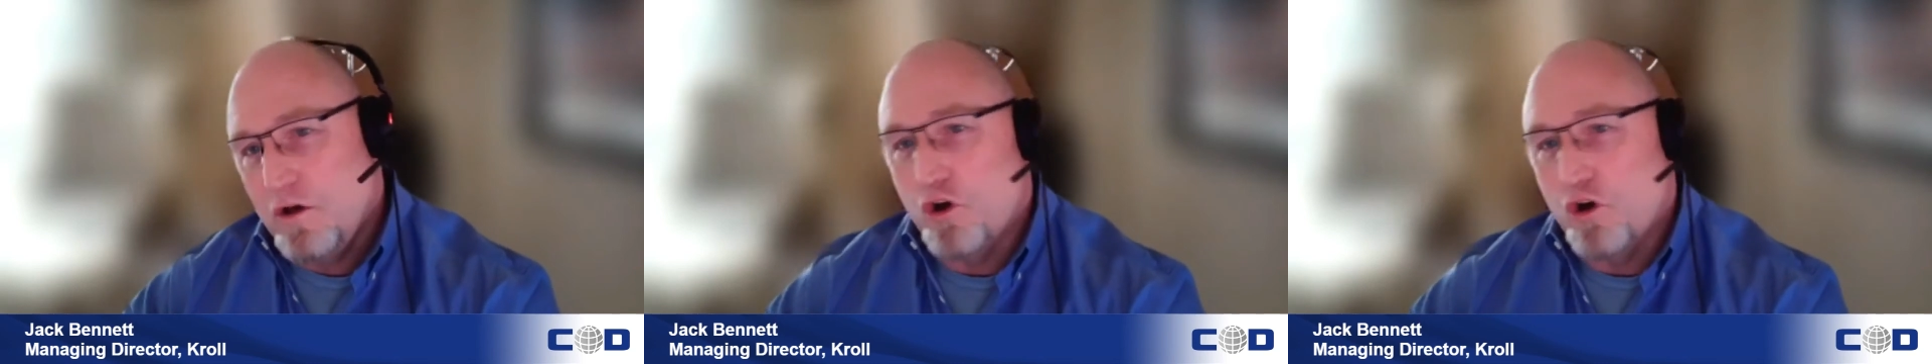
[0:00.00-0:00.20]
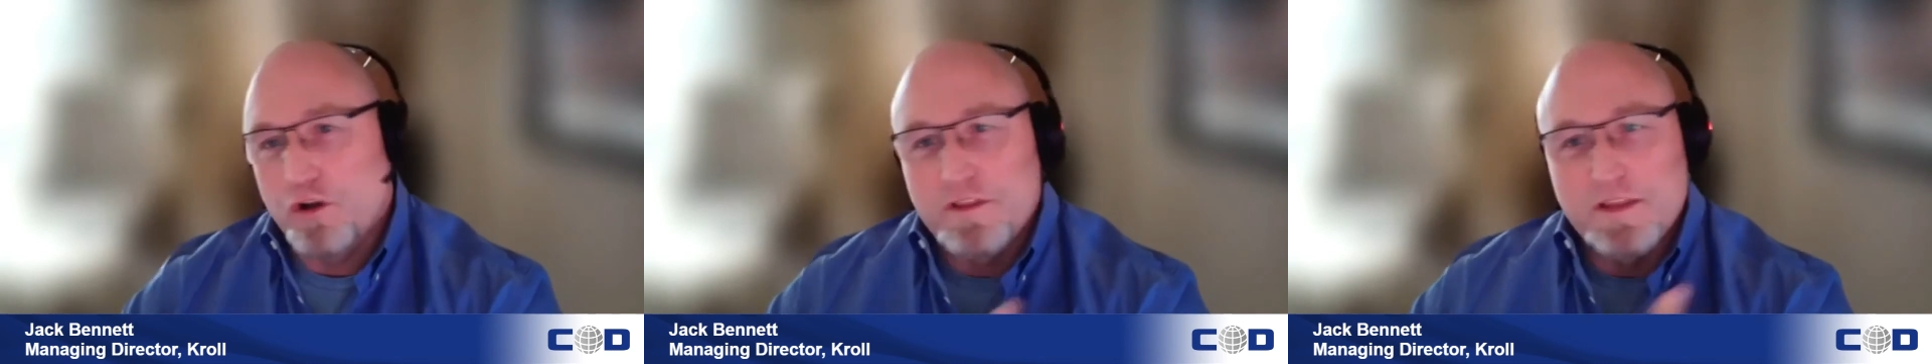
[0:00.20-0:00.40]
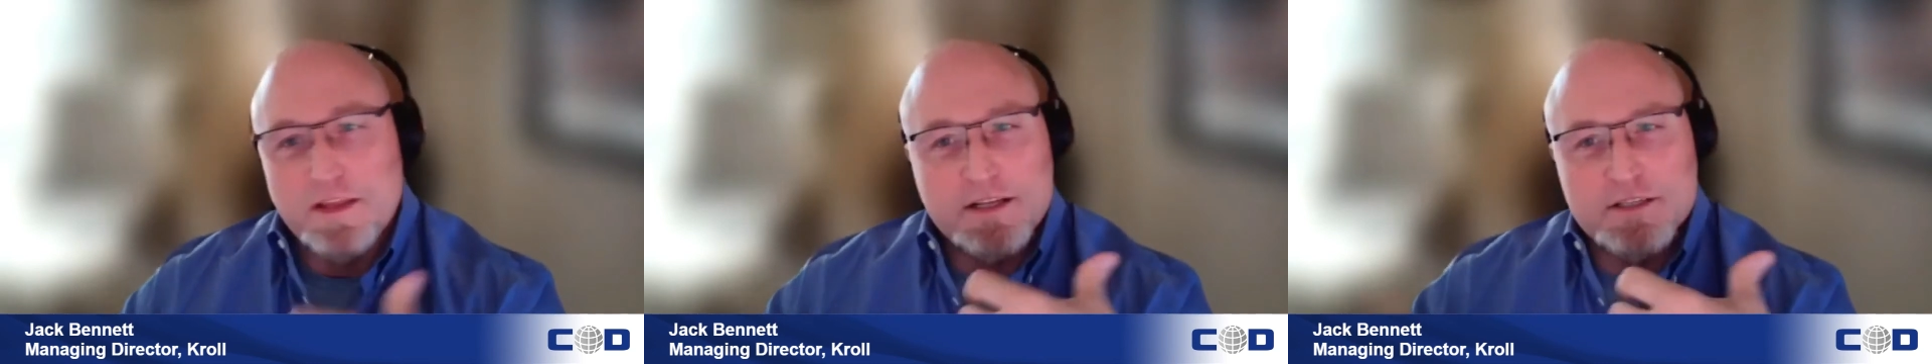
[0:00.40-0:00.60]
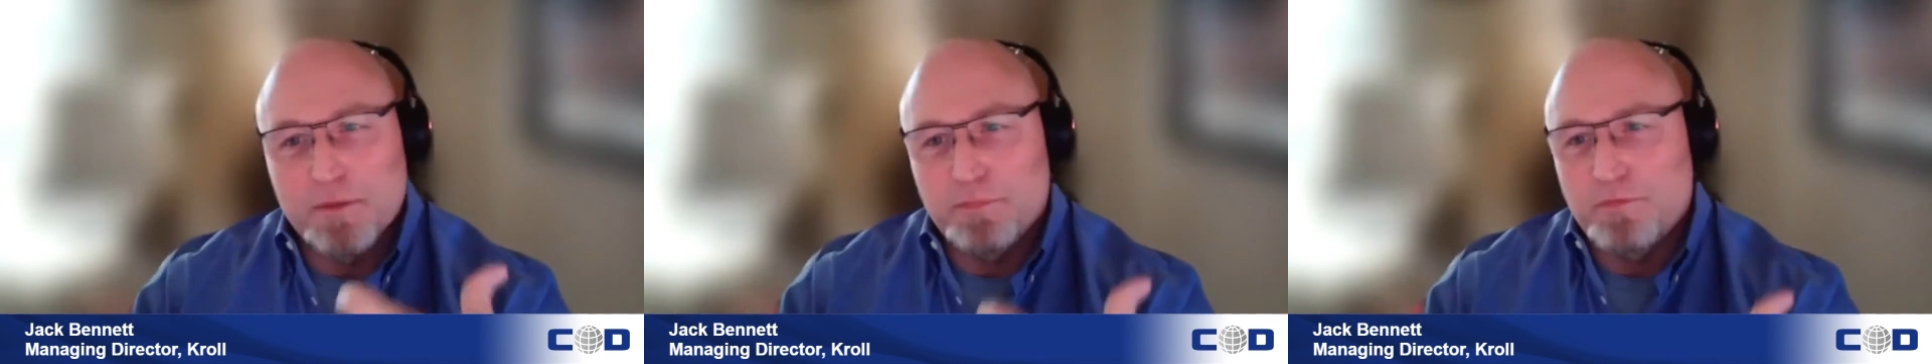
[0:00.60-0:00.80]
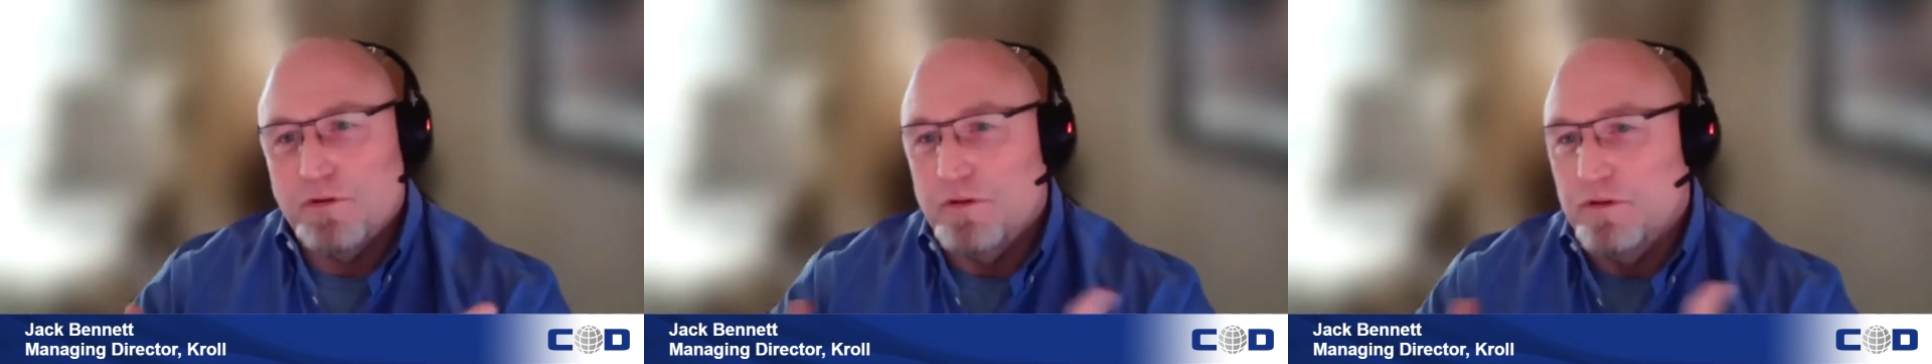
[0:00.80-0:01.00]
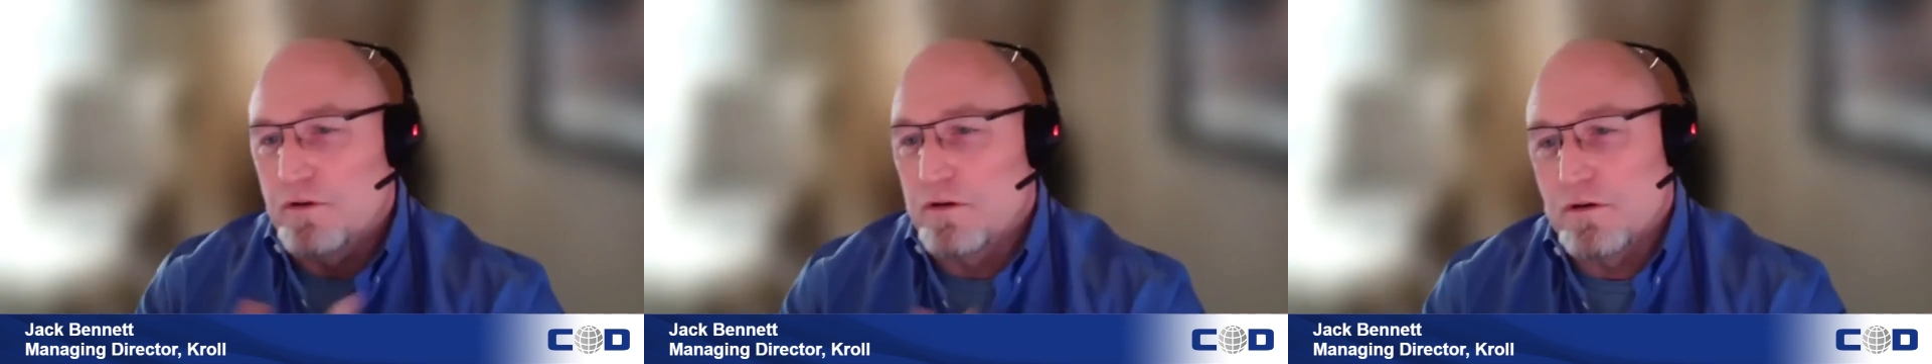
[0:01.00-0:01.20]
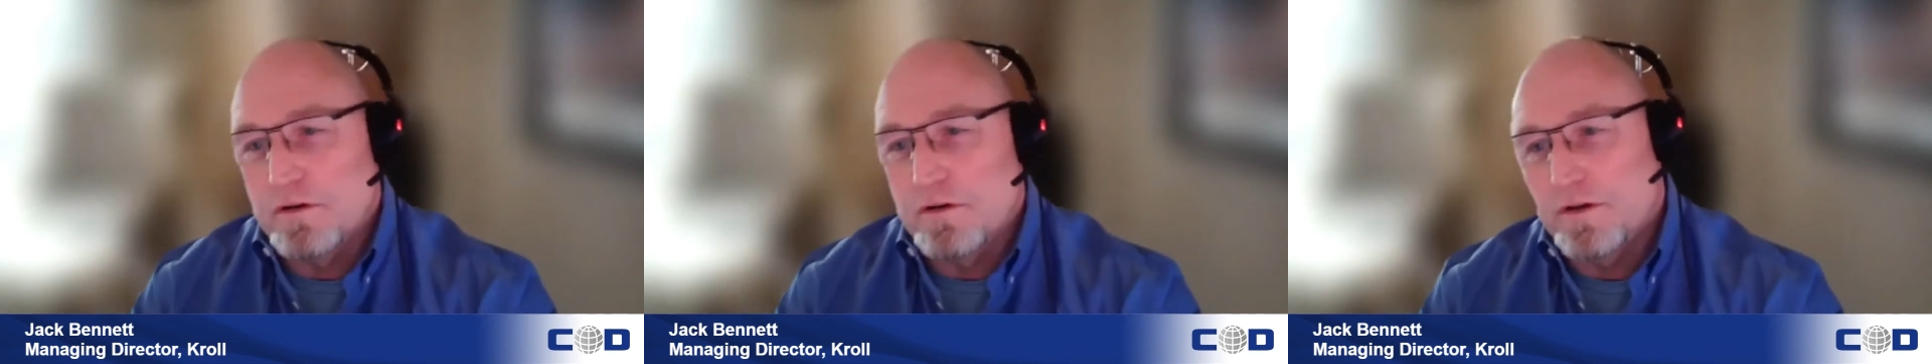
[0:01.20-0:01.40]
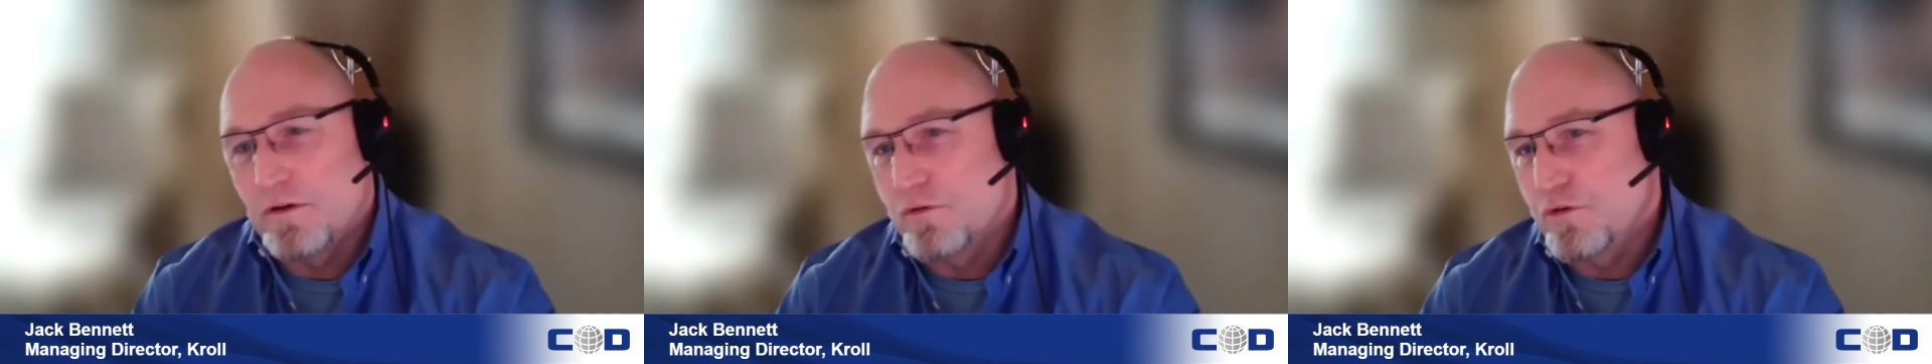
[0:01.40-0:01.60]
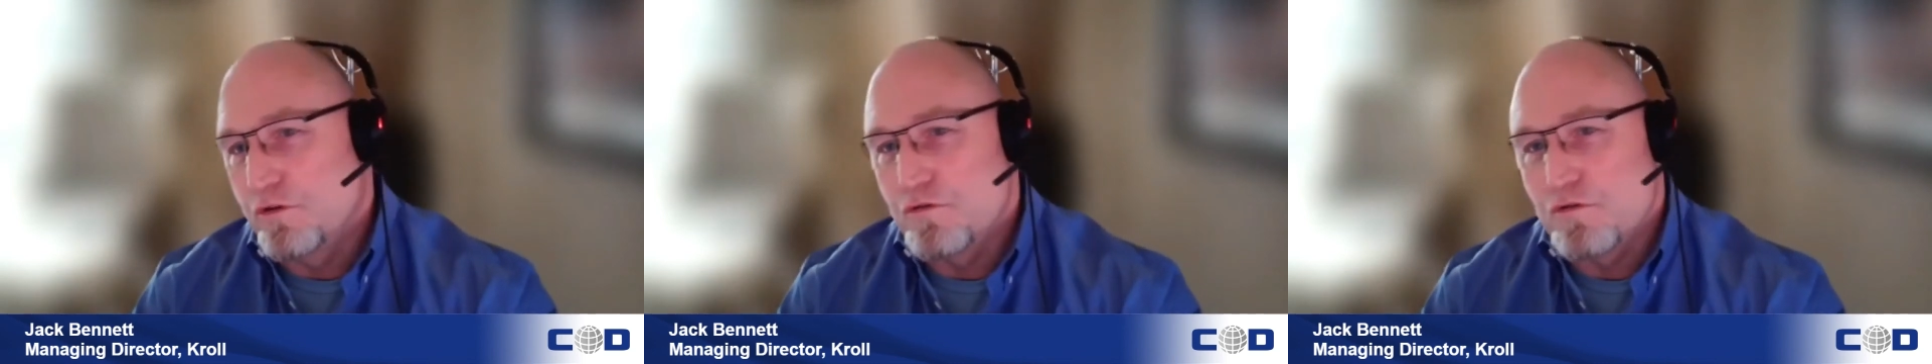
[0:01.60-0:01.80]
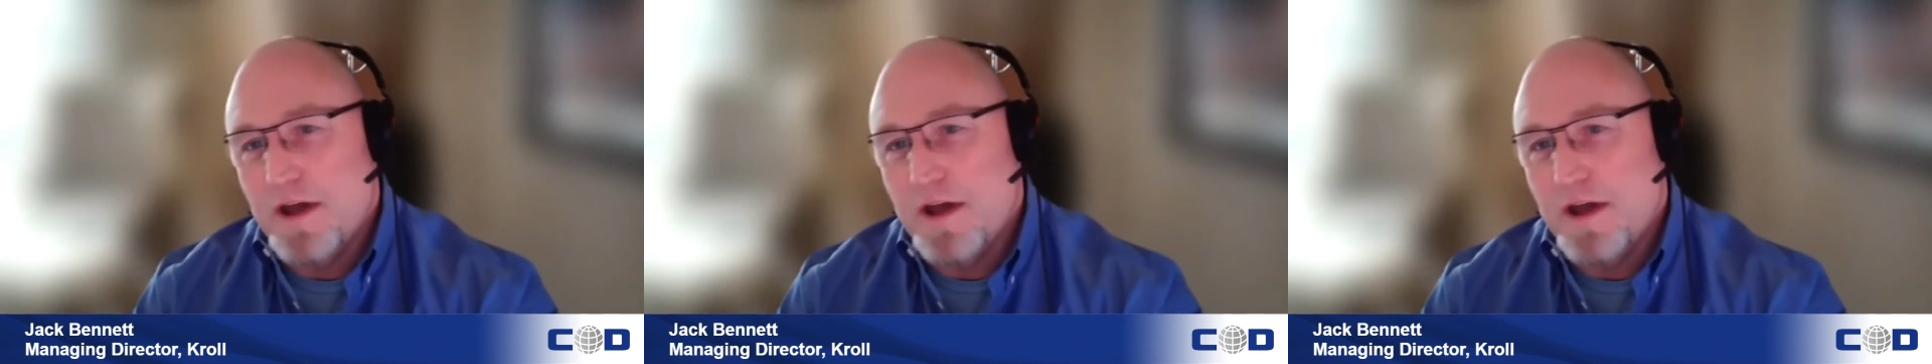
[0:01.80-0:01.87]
hook things up to your